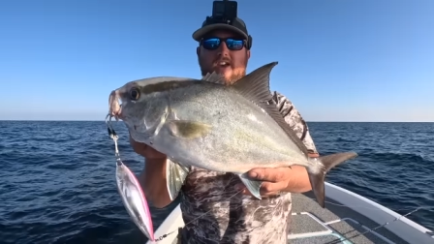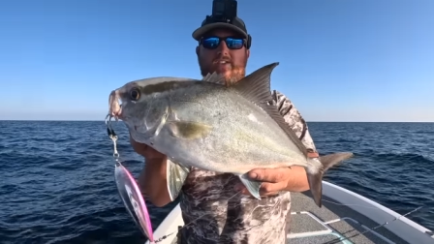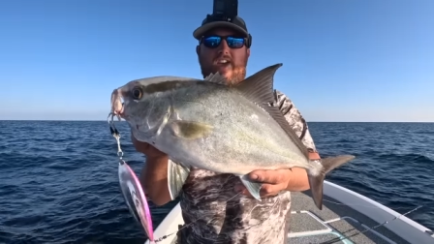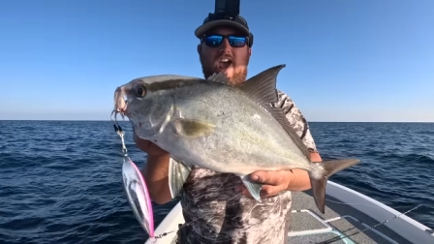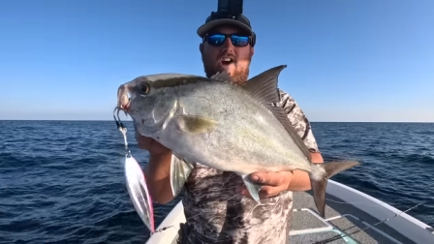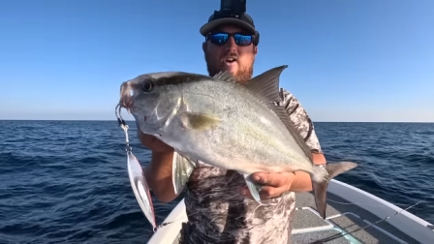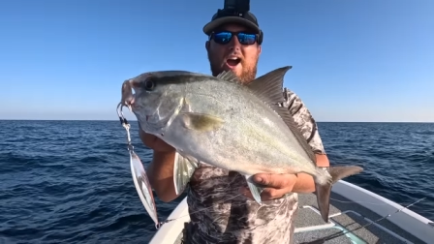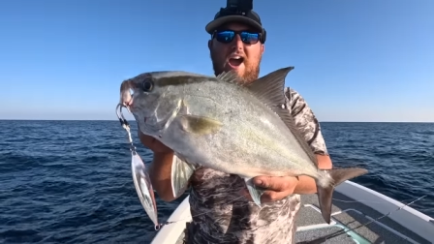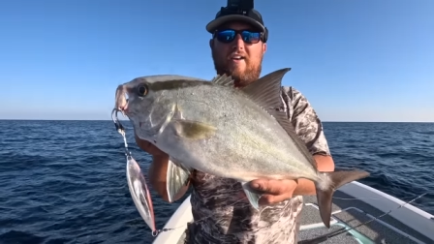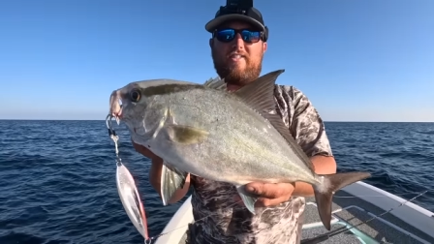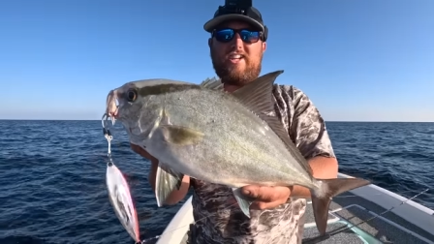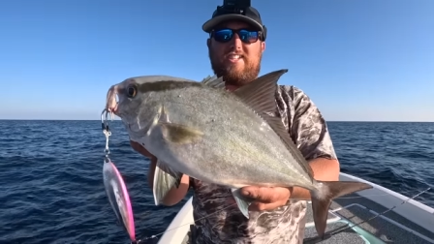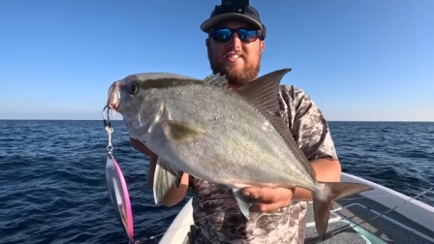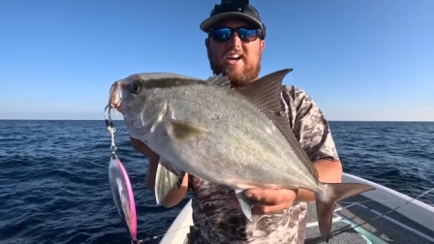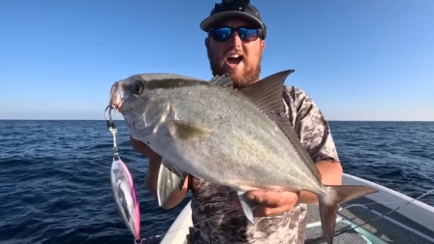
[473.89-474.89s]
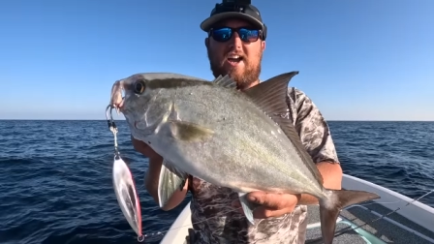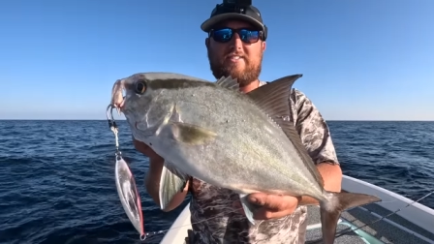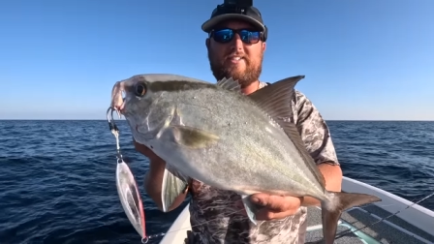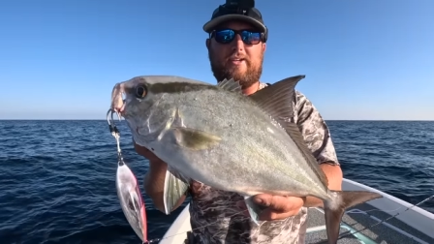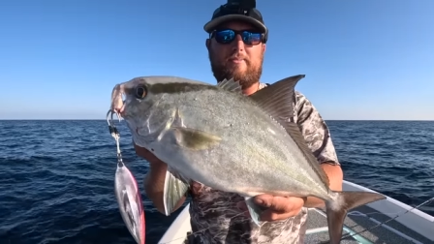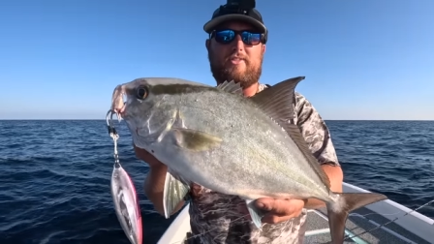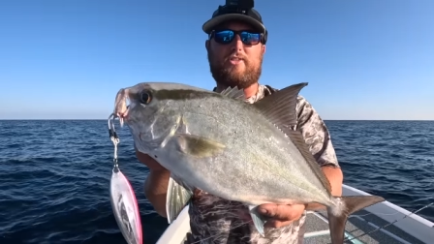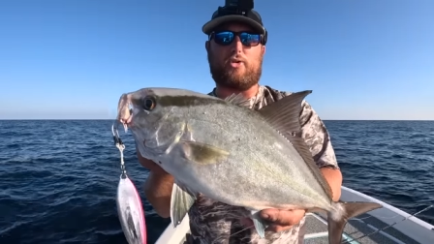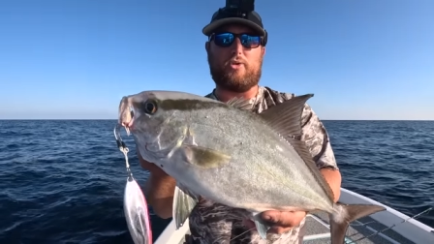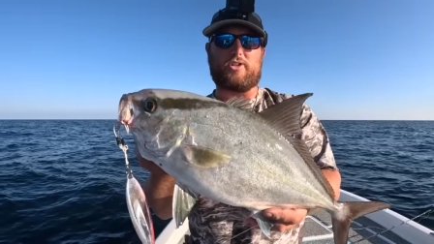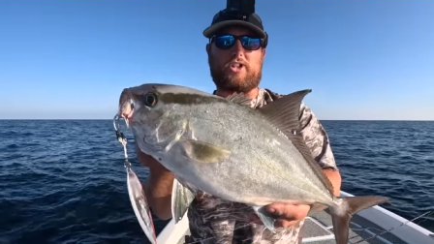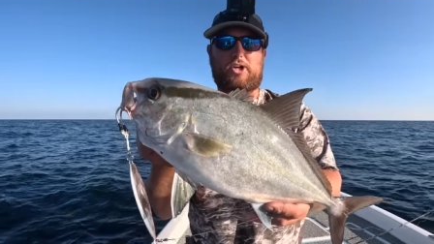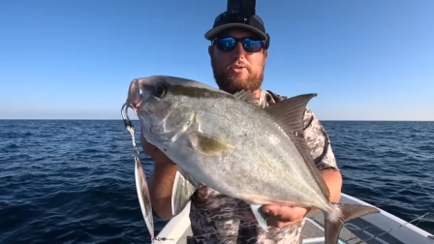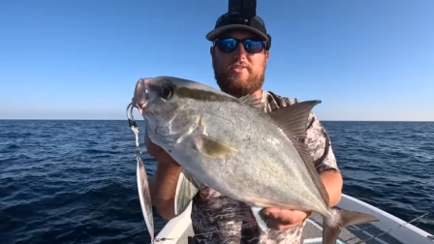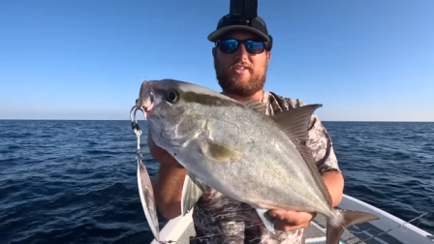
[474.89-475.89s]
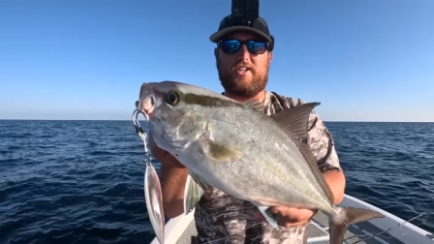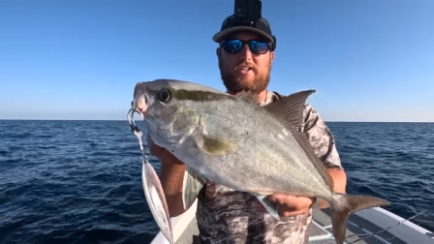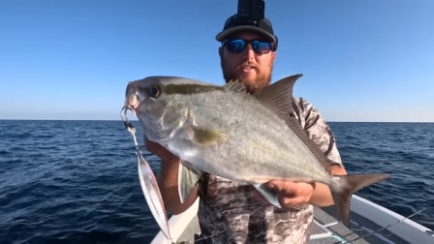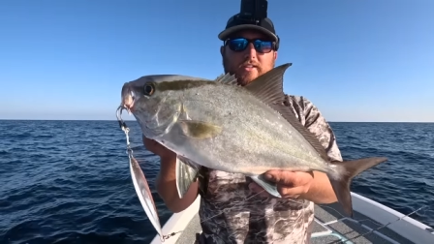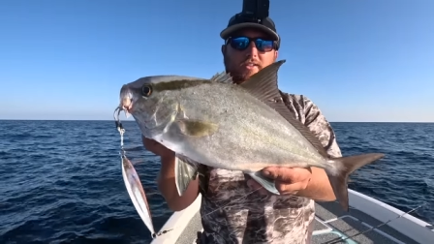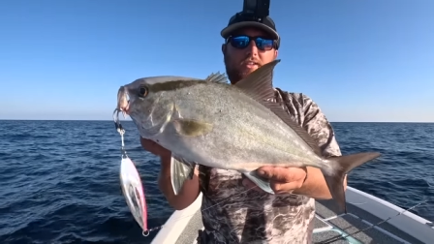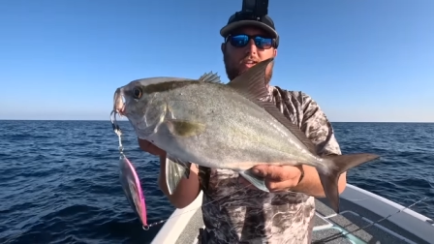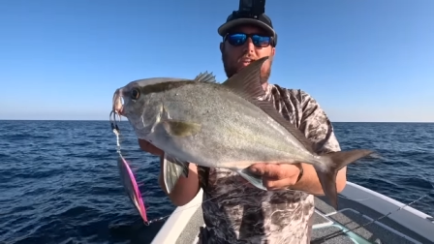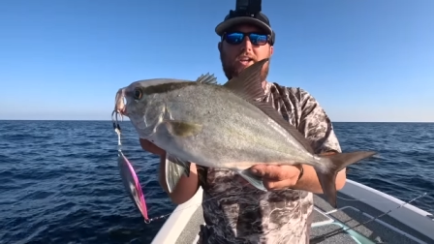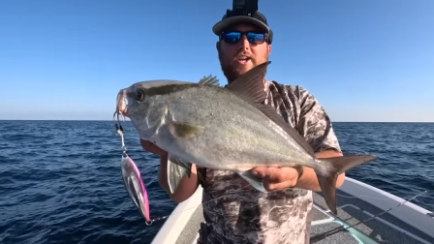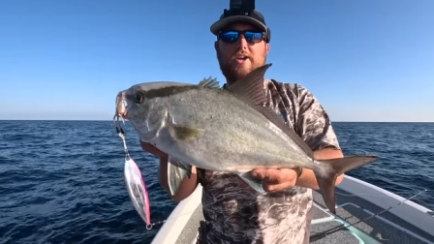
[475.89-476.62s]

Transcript: They don't have any size limits or closed seasons.